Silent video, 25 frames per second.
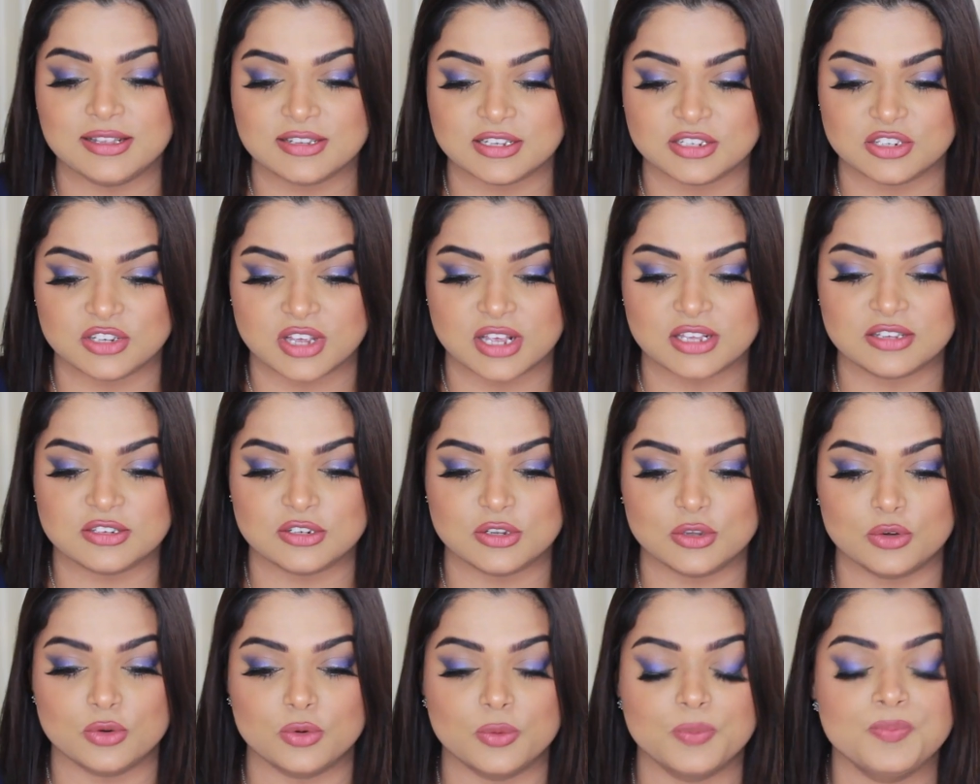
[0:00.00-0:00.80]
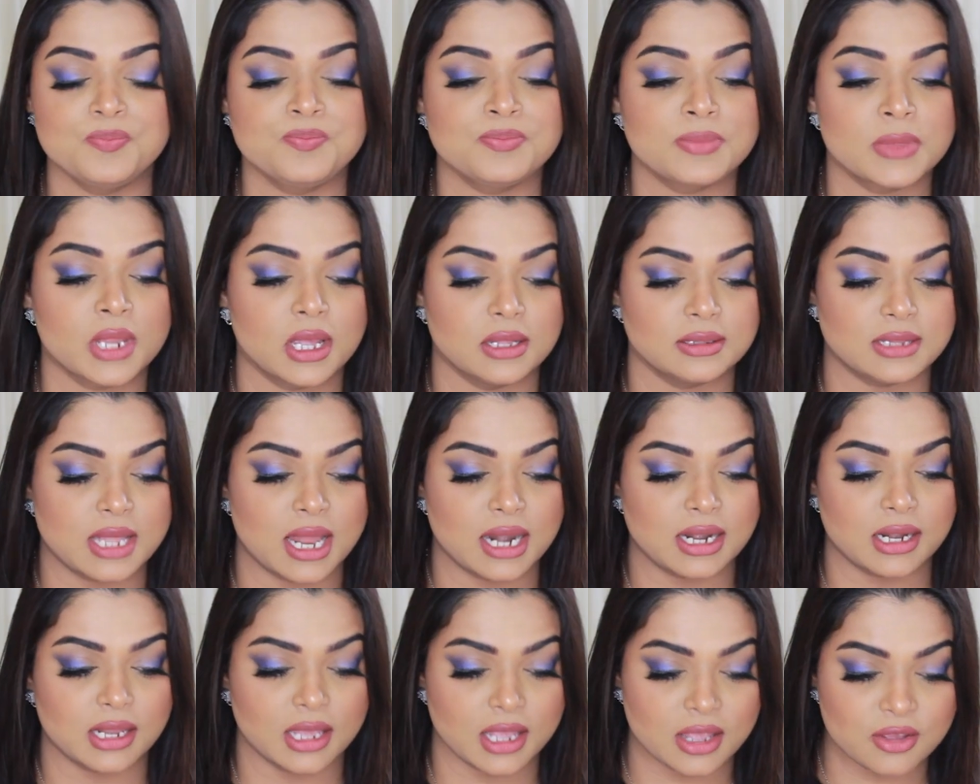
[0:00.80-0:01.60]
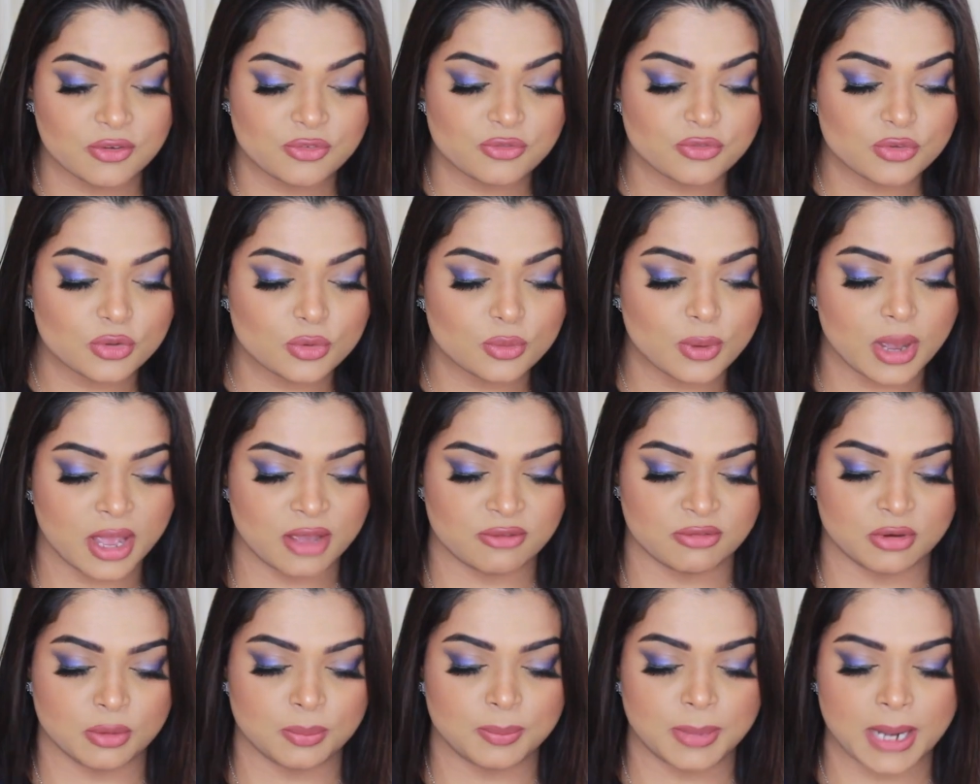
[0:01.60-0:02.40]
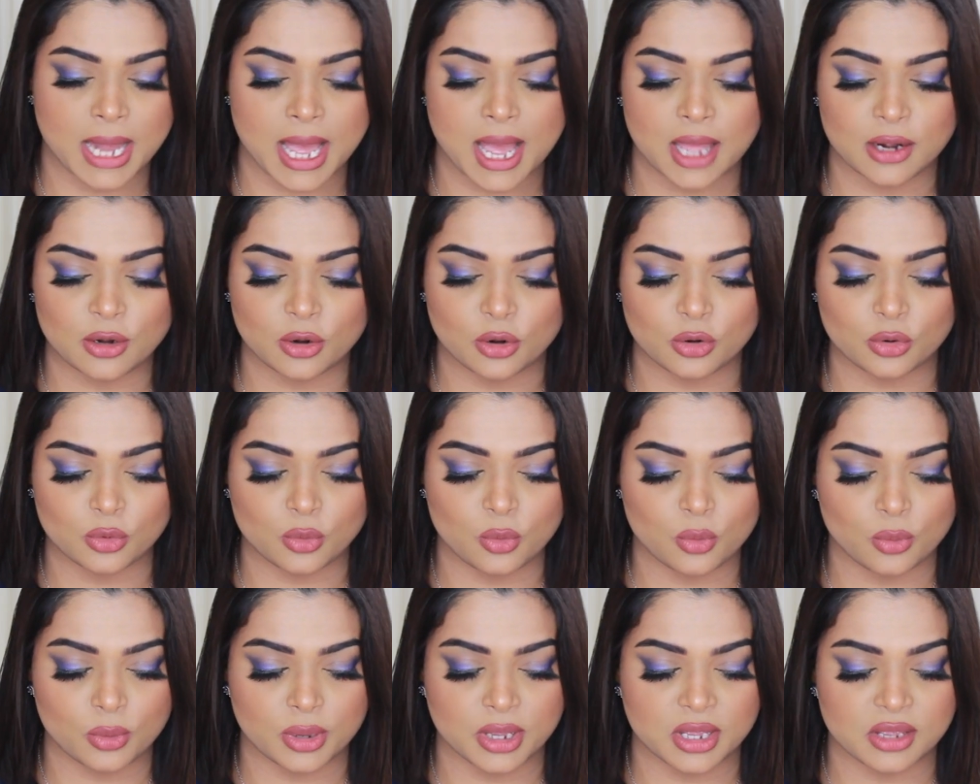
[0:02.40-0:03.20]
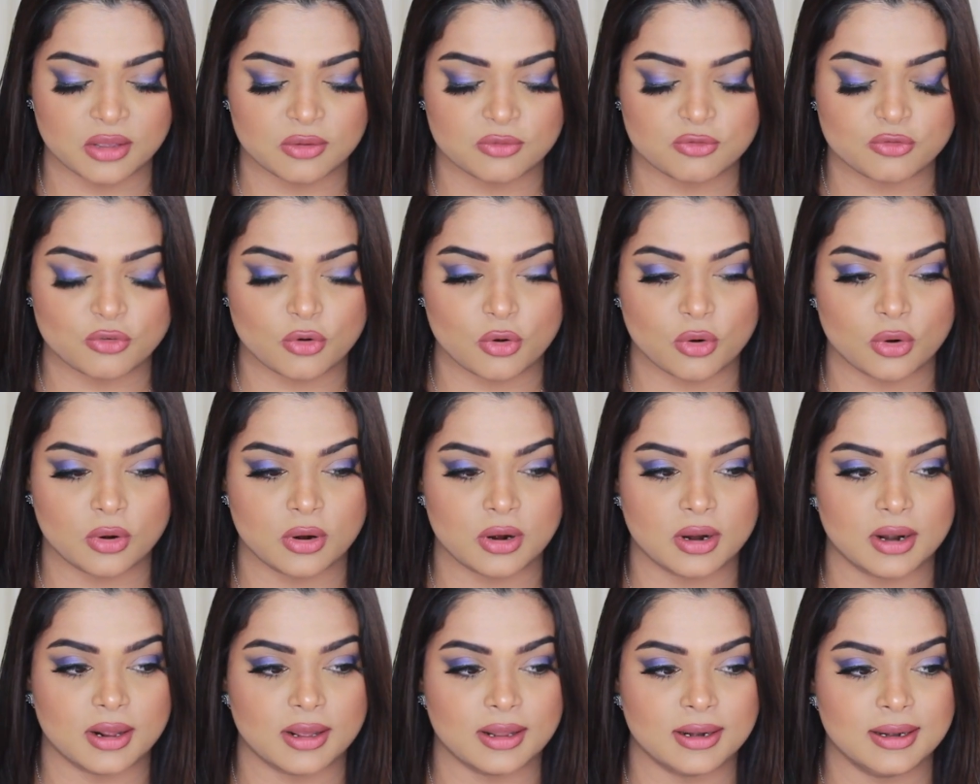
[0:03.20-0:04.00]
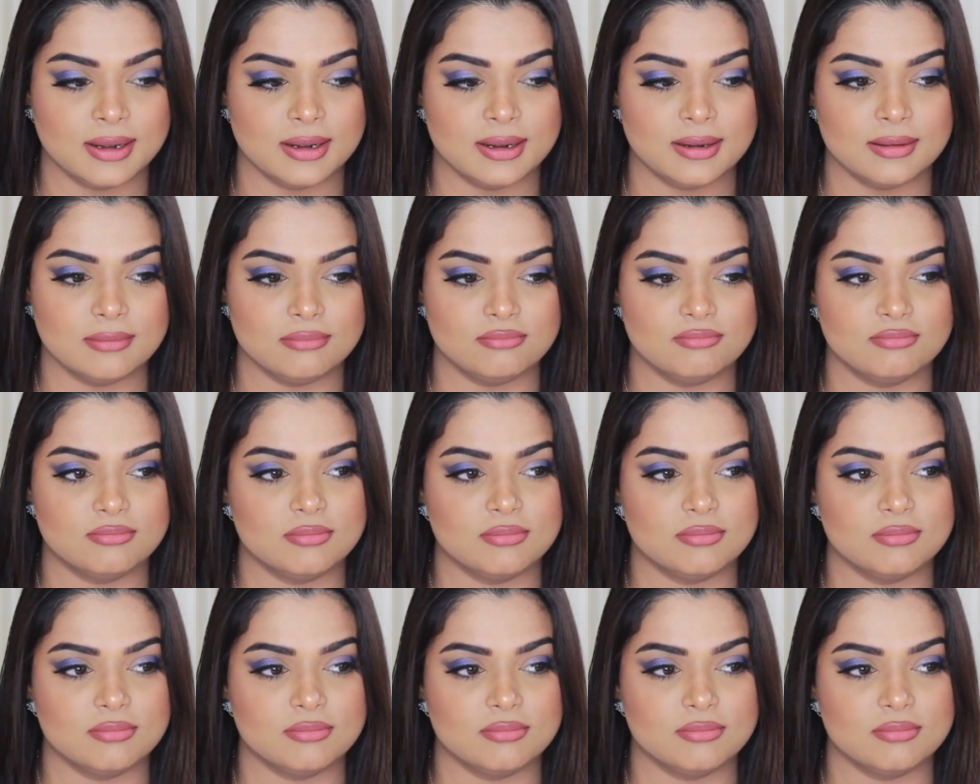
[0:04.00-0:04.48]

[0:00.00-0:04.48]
suggest you that if you ever plan on going for a